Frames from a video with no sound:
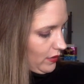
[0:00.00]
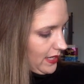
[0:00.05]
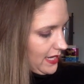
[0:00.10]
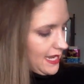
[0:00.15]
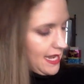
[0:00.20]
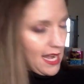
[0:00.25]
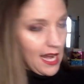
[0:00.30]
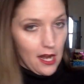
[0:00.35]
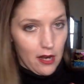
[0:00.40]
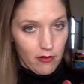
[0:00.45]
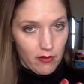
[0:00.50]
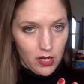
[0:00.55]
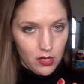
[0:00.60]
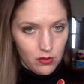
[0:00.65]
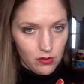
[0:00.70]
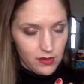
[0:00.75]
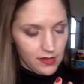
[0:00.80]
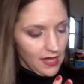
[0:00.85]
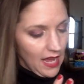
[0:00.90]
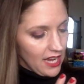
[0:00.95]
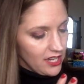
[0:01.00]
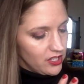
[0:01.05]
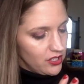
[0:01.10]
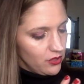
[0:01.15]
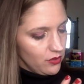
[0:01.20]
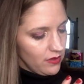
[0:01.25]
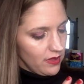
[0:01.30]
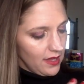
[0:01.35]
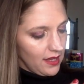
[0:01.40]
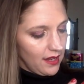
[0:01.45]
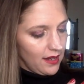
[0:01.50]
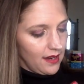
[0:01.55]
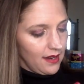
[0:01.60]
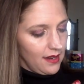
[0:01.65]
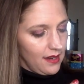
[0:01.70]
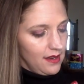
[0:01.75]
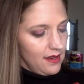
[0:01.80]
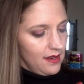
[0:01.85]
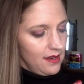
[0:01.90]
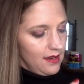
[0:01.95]
narrows. I do think
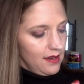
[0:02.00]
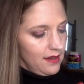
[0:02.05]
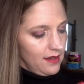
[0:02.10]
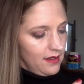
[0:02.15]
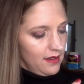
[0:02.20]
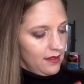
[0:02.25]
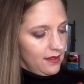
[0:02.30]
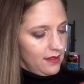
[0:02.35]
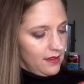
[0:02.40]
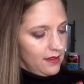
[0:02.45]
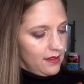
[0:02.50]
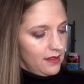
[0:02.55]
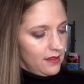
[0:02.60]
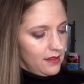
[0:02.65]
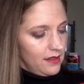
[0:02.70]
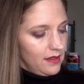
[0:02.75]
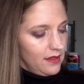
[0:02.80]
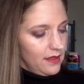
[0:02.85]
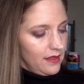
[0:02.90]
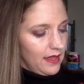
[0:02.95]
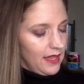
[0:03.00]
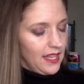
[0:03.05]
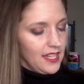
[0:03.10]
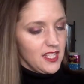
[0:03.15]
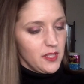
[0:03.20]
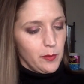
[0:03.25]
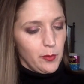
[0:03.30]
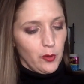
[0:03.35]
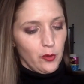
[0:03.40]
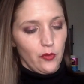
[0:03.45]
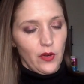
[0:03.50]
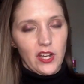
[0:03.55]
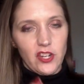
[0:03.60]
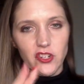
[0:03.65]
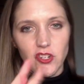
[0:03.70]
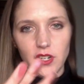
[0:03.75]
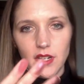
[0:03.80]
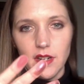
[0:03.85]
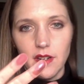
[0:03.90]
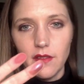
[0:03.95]
the
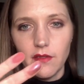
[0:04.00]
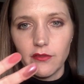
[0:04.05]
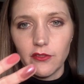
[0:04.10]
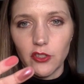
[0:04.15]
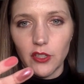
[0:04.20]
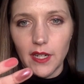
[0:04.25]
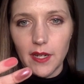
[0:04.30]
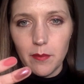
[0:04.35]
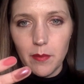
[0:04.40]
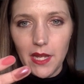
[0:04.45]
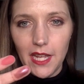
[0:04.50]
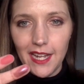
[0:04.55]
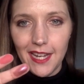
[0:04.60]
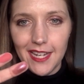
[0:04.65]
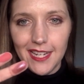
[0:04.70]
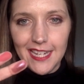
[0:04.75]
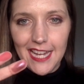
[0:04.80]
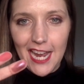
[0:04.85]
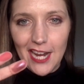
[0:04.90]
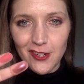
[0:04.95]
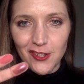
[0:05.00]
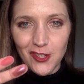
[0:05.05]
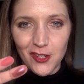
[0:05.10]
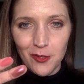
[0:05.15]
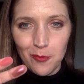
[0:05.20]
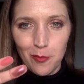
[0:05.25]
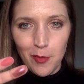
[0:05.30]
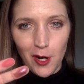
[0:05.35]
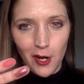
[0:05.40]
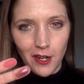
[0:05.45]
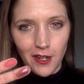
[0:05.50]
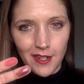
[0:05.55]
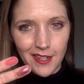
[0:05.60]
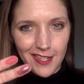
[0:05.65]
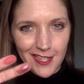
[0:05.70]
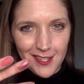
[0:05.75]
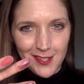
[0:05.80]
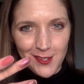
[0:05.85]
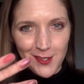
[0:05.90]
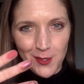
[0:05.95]
inspiration for it being a national park
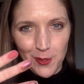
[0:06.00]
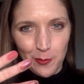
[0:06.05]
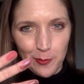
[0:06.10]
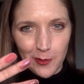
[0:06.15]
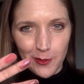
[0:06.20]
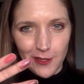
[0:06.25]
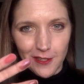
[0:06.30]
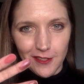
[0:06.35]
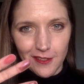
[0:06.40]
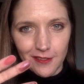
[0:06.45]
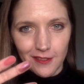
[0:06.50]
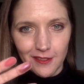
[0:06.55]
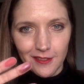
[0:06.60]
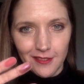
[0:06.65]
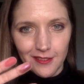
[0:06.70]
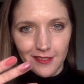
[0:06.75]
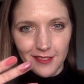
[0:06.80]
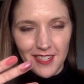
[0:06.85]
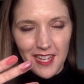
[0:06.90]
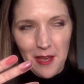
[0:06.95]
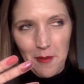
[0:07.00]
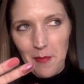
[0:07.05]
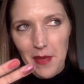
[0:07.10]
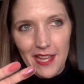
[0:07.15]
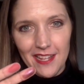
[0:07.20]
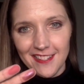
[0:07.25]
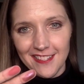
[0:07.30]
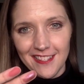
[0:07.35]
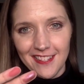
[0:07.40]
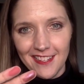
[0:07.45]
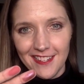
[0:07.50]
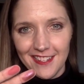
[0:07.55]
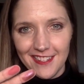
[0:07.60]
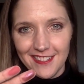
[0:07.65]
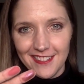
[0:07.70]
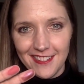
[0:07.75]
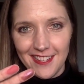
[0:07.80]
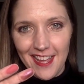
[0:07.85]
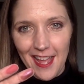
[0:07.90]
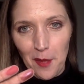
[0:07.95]
is super amazing.
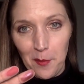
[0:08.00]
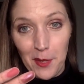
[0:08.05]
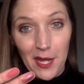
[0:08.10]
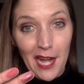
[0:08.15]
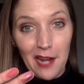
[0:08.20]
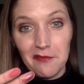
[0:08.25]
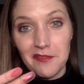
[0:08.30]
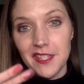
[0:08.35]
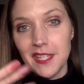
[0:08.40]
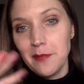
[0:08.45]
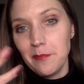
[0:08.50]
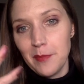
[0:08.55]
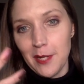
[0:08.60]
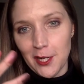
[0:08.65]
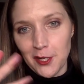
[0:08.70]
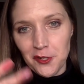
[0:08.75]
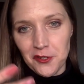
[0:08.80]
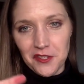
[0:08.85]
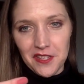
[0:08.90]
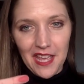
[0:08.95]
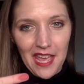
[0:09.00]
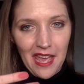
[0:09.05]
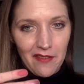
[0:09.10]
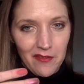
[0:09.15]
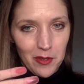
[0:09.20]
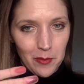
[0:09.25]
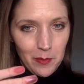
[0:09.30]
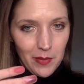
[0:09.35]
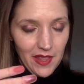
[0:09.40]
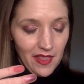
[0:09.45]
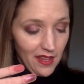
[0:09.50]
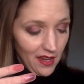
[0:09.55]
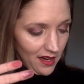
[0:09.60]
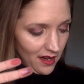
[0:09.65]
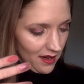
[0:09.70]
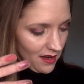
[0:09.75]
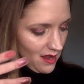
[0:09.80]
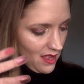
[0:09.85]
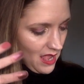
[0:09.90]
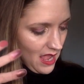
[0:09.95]
I mean, I've seen pictures, I haven't been there.